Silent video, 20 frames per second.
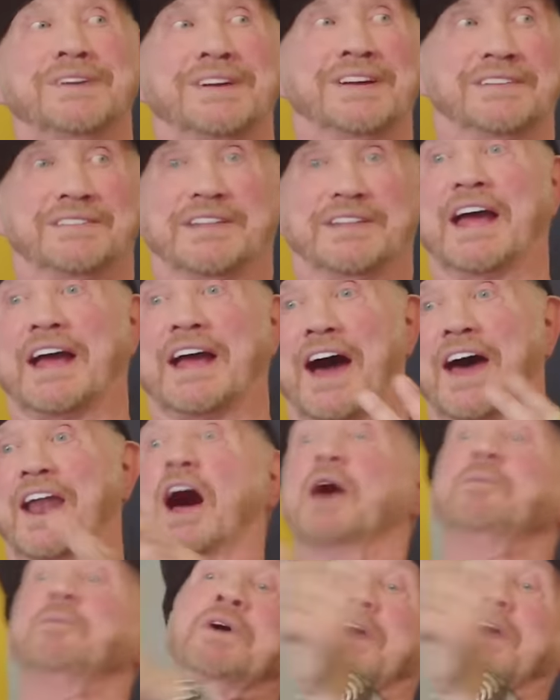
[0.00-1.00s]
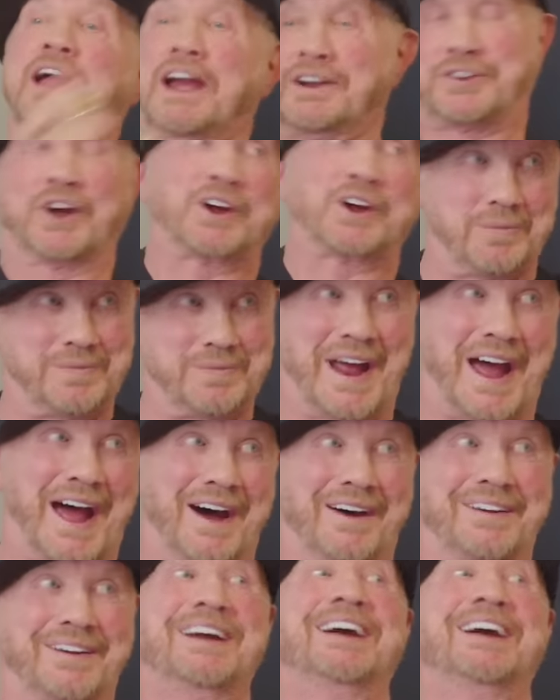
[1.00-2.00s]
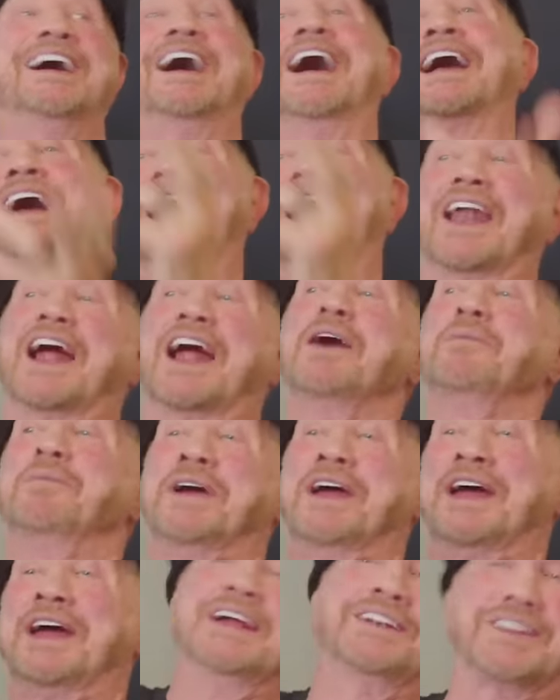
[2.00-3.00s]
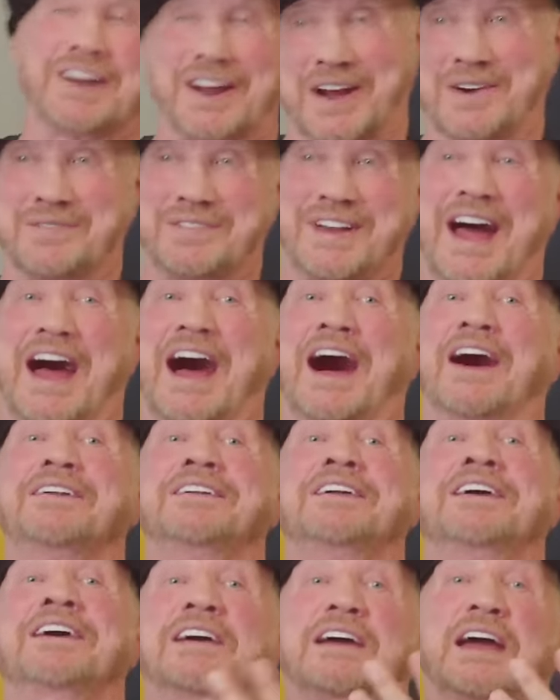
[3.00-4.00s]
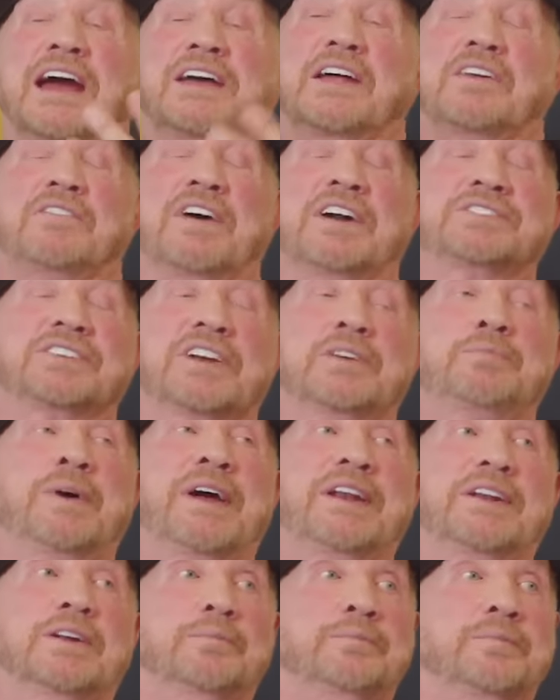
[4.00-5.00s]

Uh, they got up. He took them down. They got up. He took them down, ah. yeah. and eventually pinned him.